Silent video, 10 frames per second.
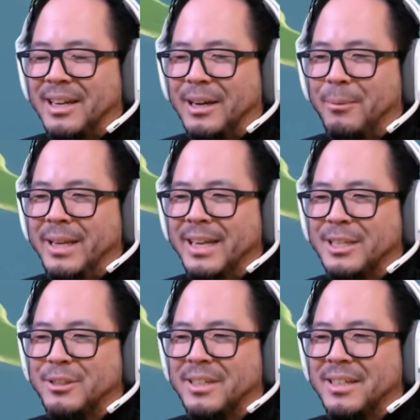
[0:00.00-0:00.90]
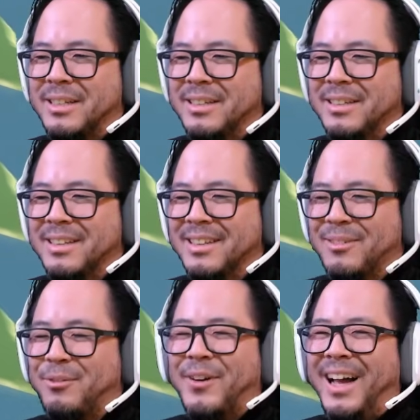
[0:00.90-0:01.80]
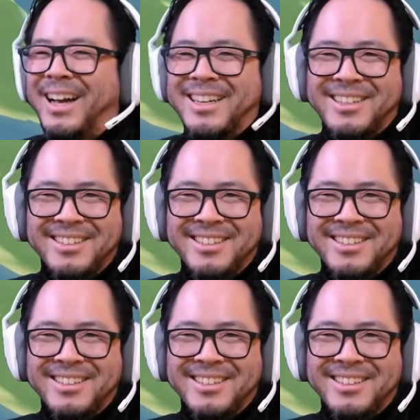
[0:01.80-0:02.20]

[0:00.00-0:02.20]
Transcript: Are we actually gonna... Fuck.